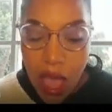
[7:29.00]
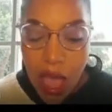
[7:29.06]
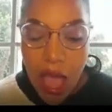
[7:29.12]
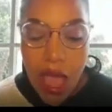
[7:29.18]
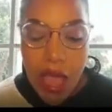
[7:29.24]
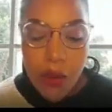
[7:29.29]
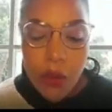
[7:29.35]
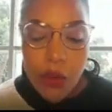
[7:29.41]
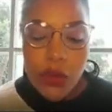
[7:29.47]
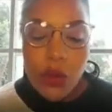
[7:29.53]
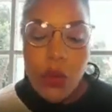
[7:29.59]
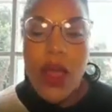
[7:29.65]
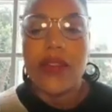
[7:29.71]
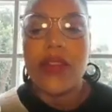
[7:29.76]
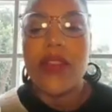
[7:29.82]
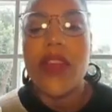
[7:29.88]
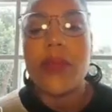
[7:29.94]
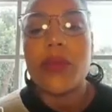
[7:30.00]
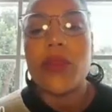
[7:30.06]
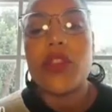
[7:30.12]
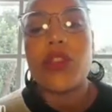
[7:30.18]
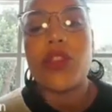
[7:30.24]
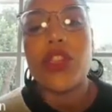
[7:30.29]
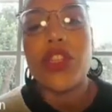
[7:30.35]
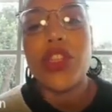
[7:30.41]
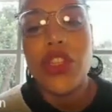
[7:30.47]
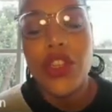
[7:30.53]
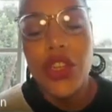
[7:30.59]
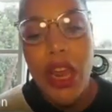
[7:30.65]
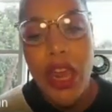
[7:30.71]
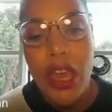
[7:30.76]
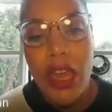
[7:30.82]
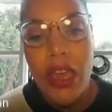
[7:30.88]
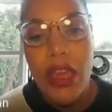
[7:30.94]
I would want them to
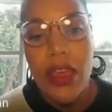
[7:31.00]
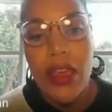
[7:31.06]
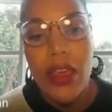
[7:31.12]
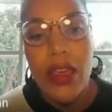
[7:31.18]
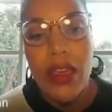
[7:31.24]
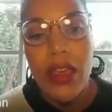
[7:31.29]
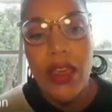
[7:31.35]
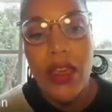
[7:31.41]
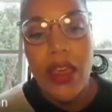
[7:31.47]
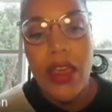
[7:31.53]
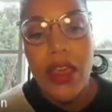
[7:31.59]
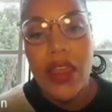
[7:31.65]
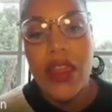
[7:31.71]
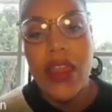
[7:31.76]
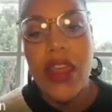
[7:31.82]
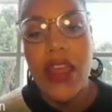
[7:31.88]
share the